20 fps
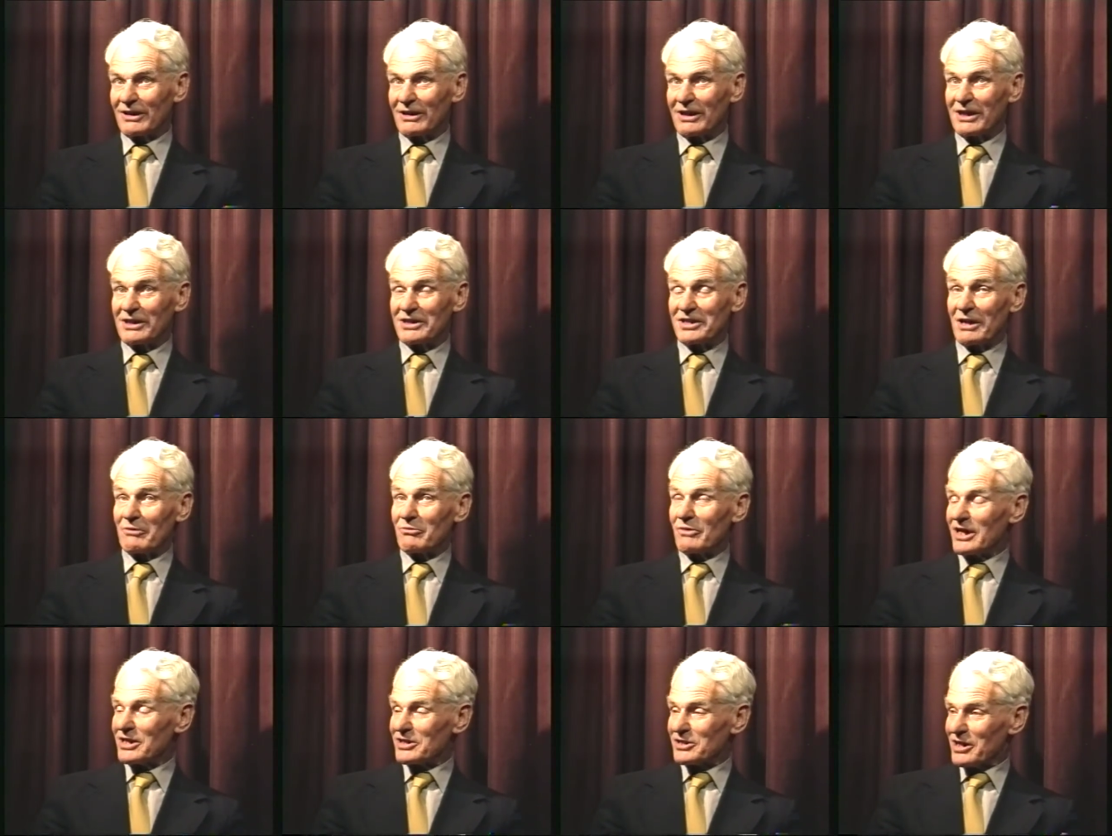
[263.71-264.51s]
in
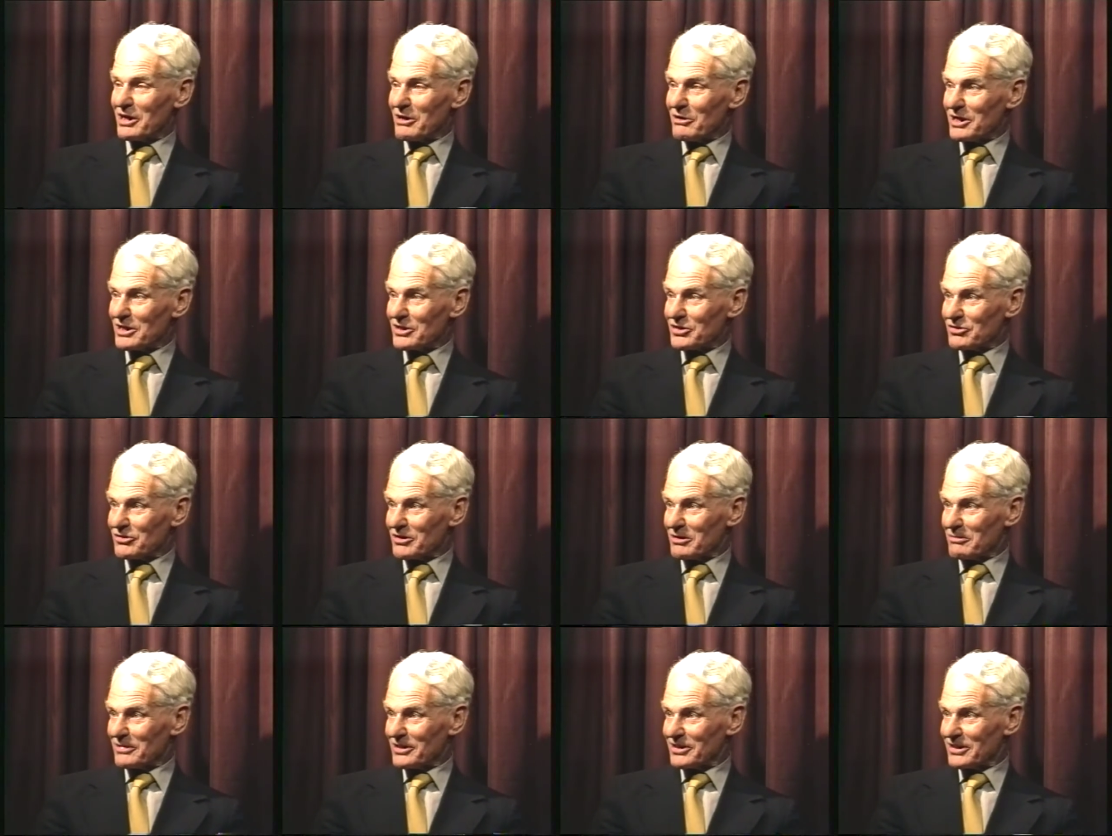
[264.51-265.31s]
some ways, no
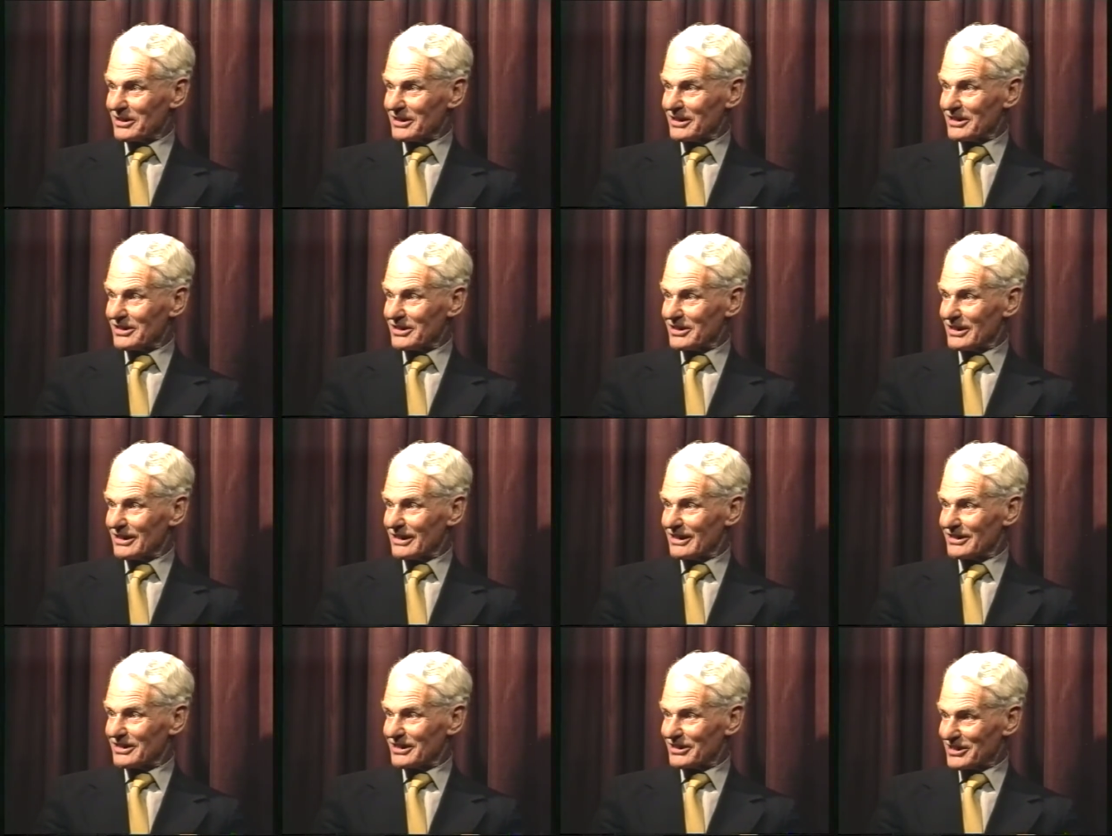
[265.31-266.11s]
history, but
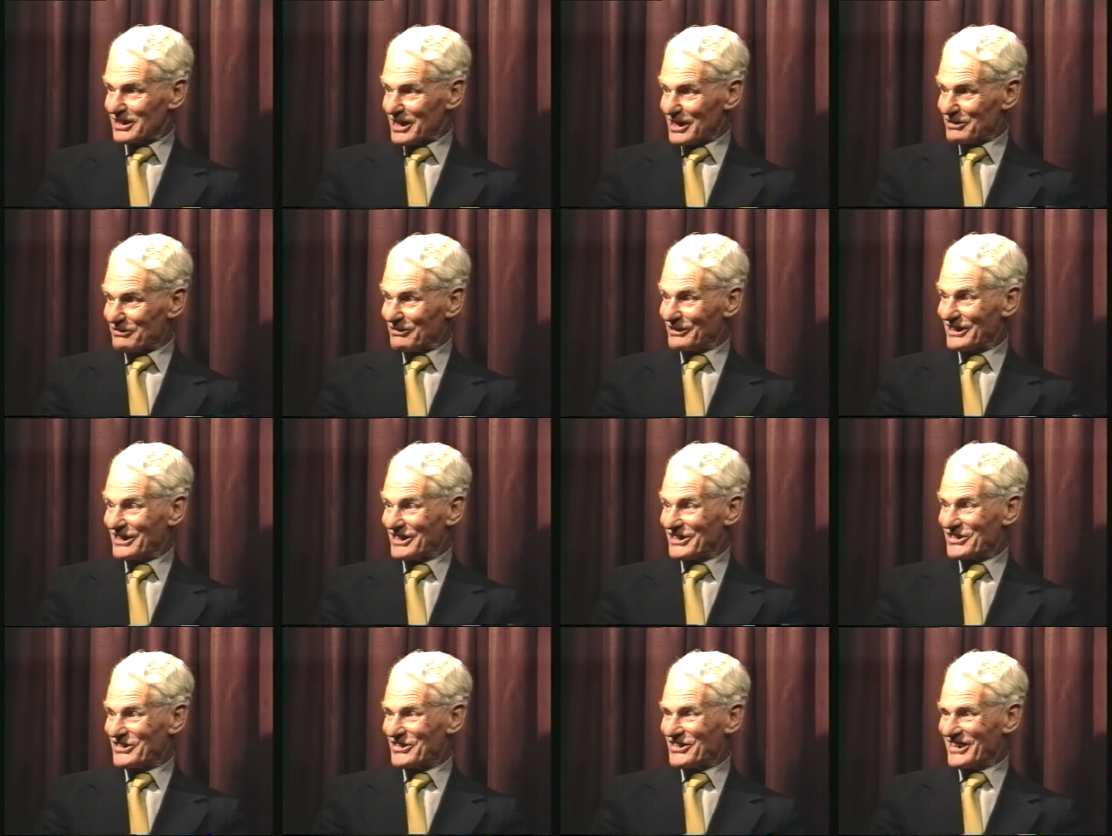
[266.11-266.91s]
successful
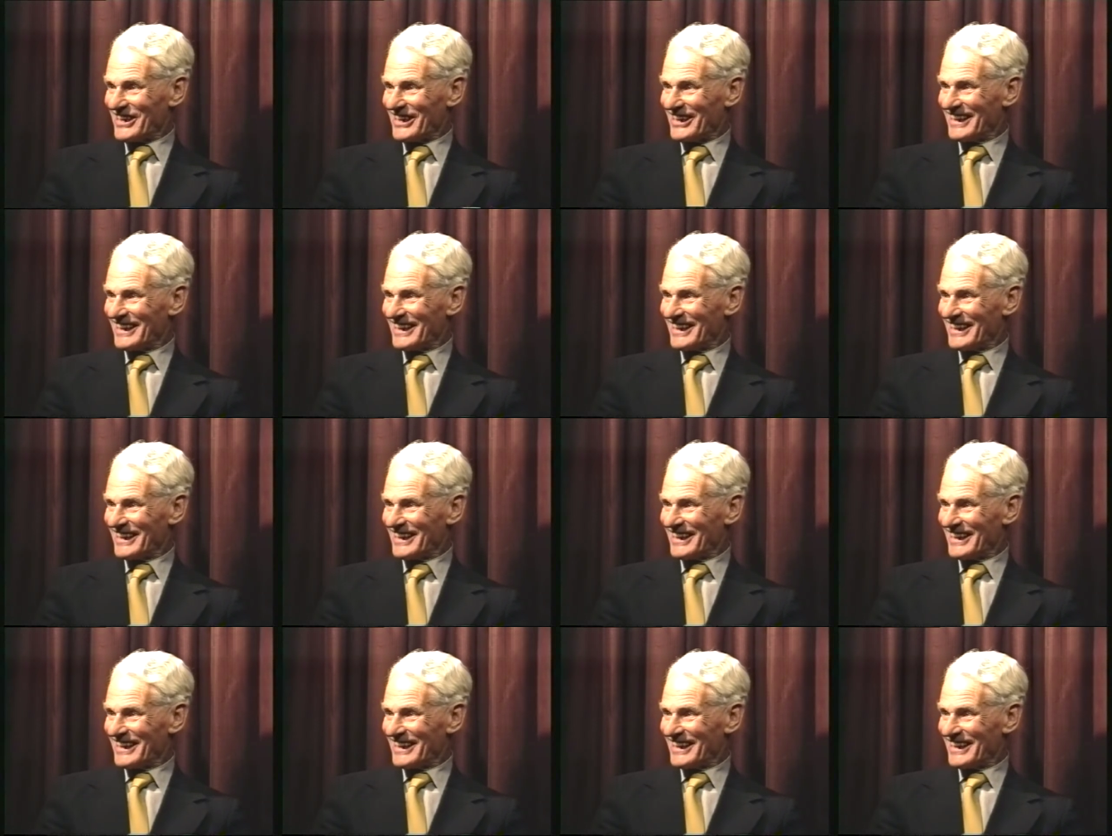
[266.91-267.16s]
history.